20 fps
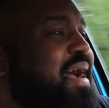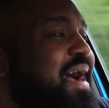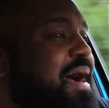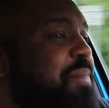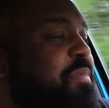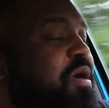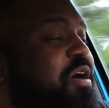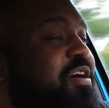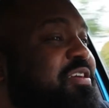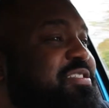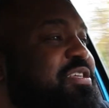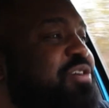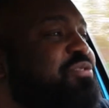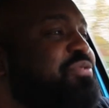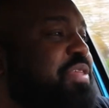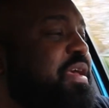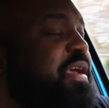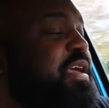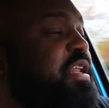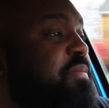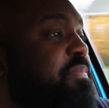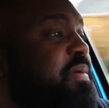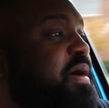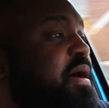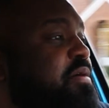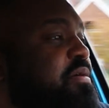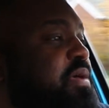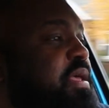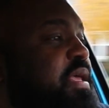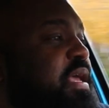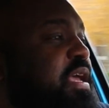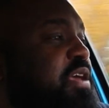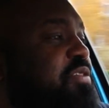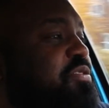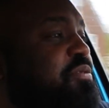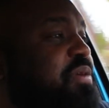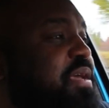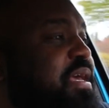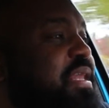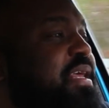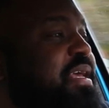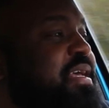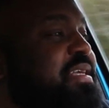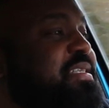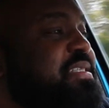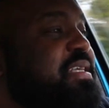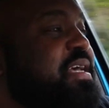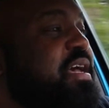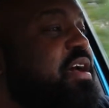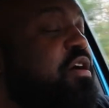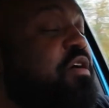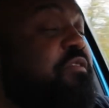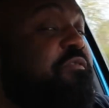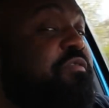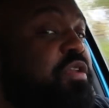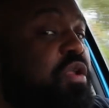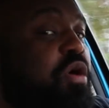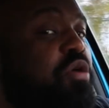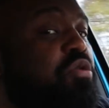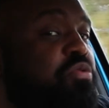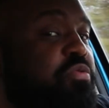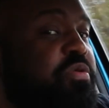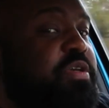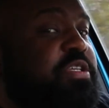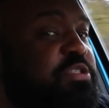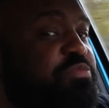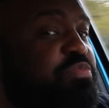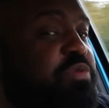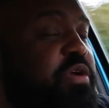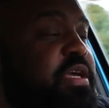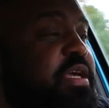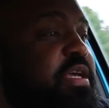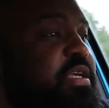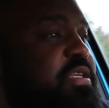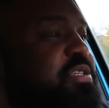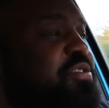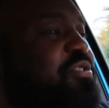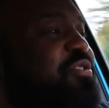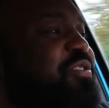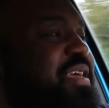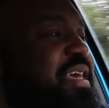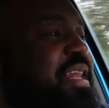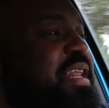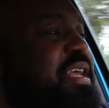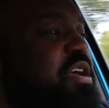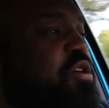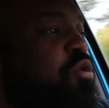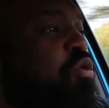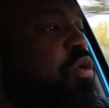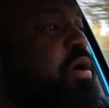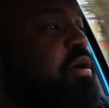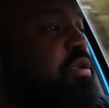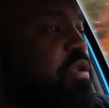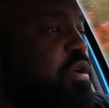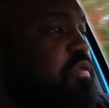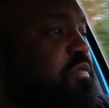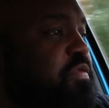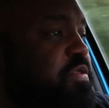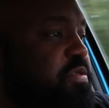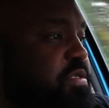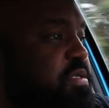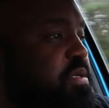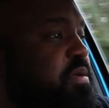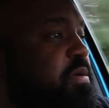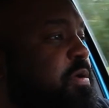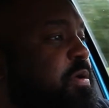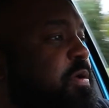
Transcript: I'm also thinking about either getting a set of lowering springs or getting coilovers.